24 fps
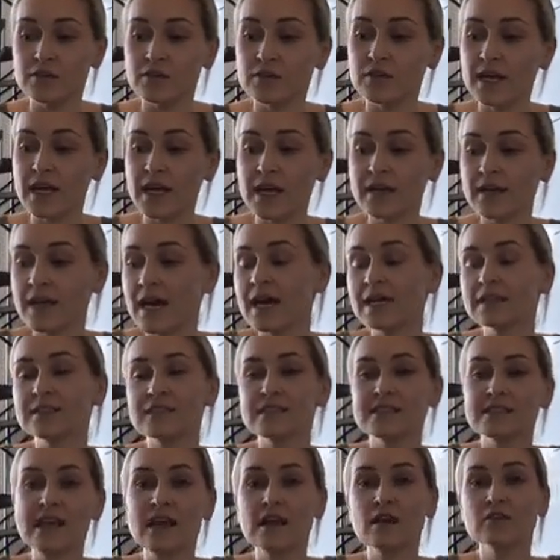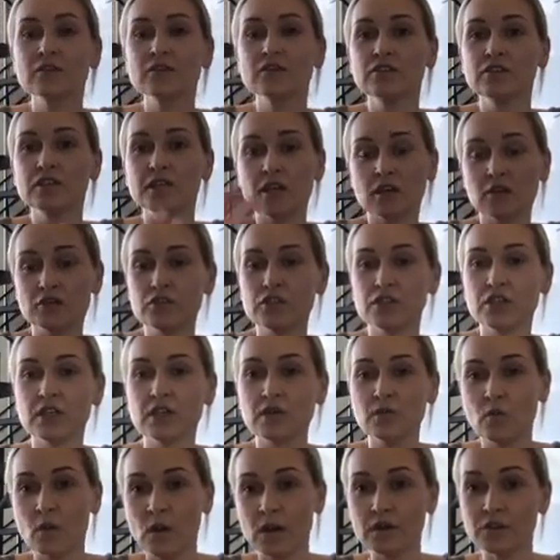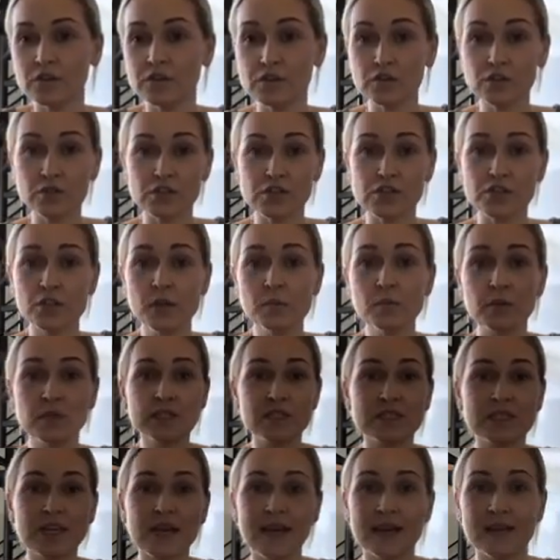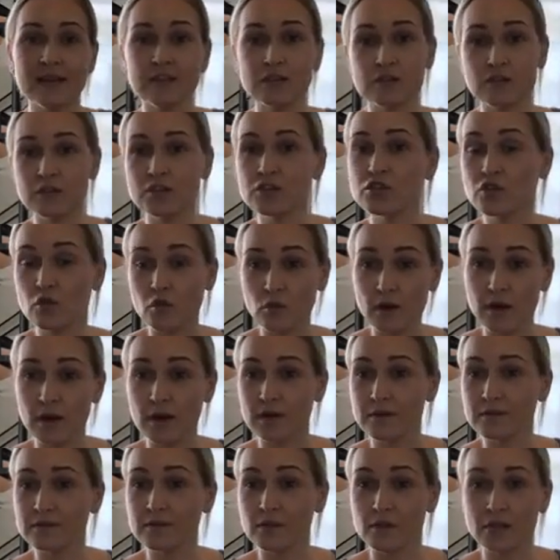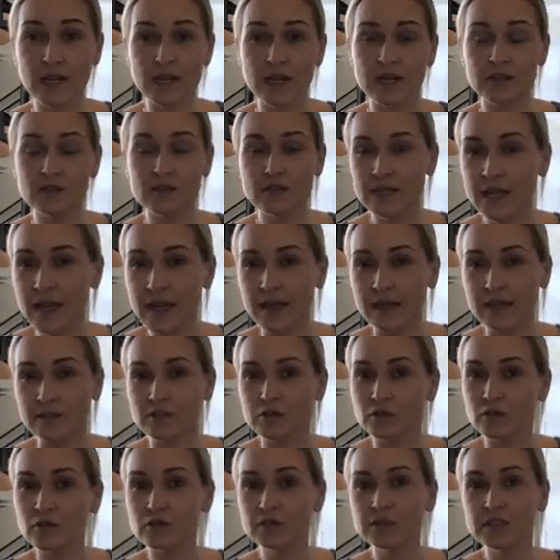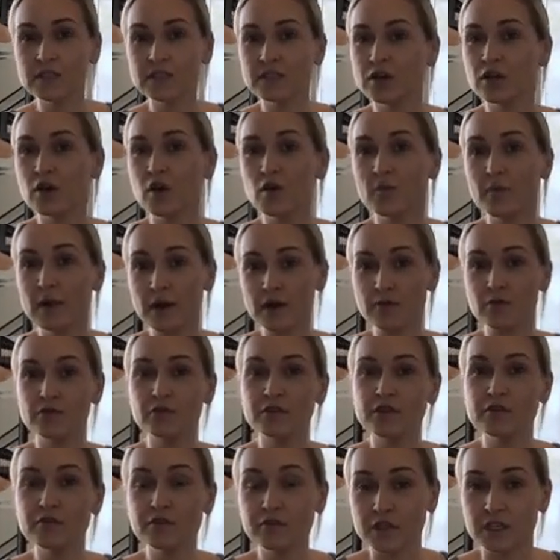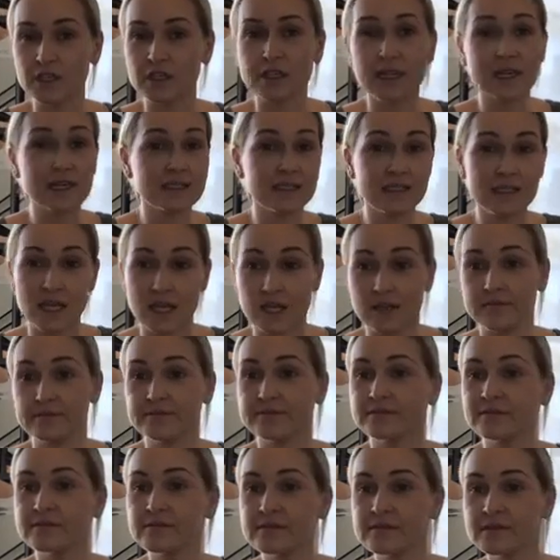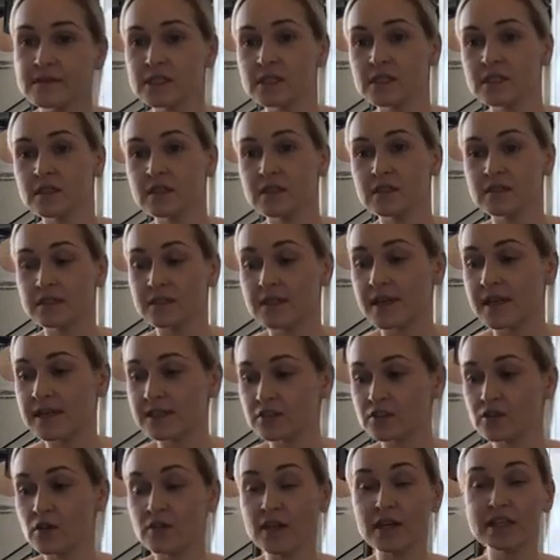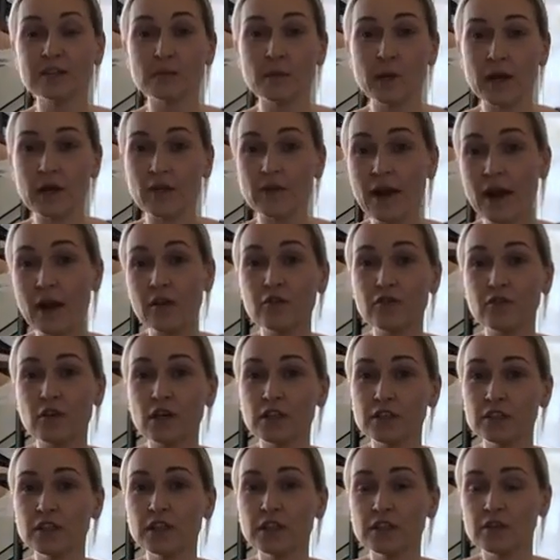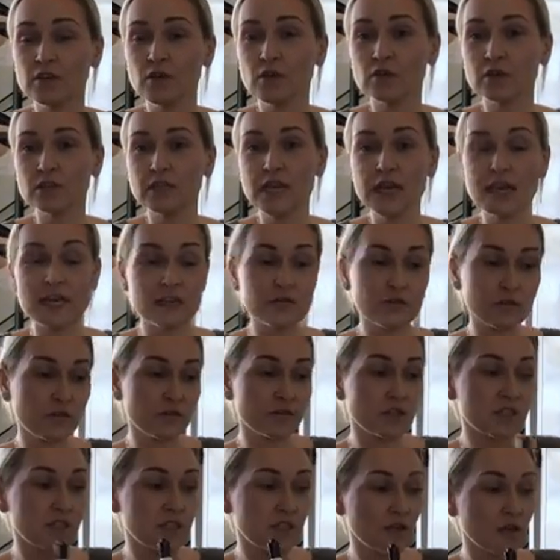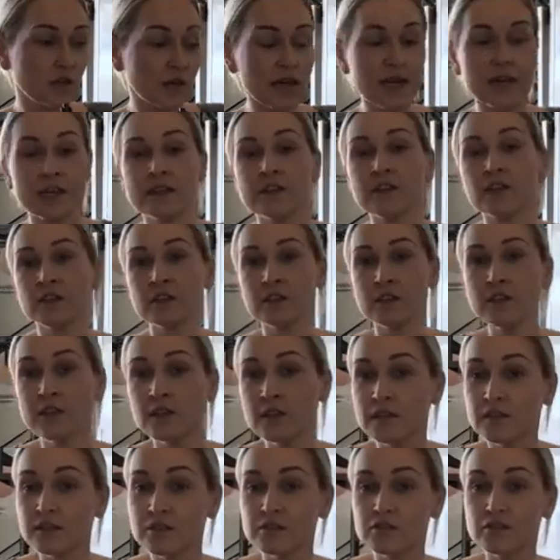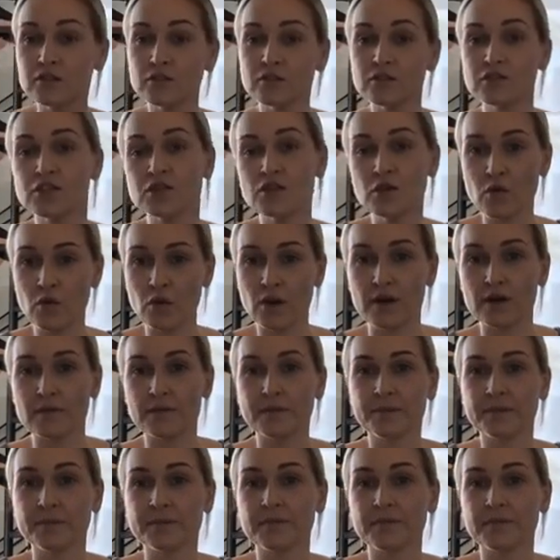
You cannot sail into the ocean while your ship is tied to the shore. Okay? You can't. You're only going to go about 3 feet. That's it. So that's about how far you're going to go in life if you're still anchored to the shore.